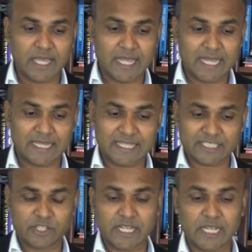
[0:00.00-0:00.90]
and
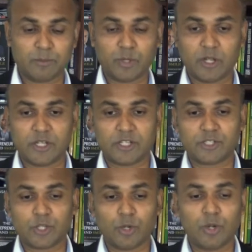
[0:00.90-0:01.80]
that's going to help you a lot.
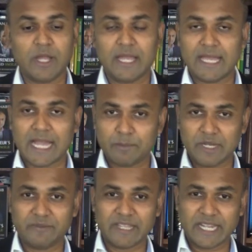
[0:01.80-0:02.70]
So I
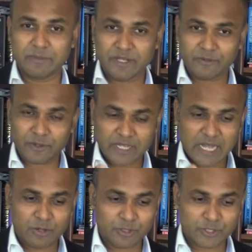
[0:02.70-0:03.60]
believe that if you
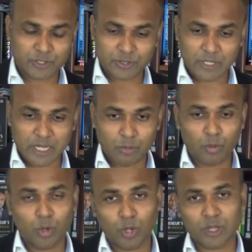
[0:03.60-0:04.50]
count
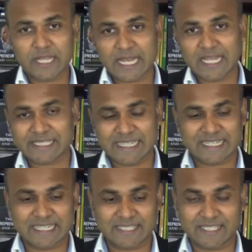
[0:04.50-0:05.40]
all the
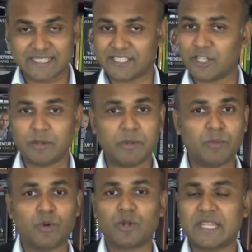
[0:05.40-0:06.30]
sentences, it's going to be
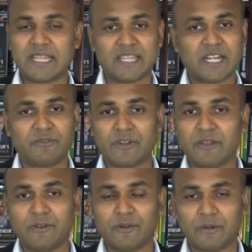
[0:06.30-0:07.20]
more than
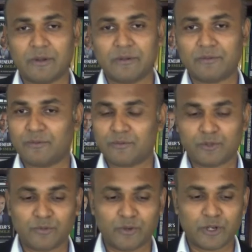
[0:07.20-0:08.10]
35 or
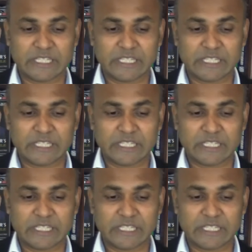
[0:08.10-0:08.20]
to 40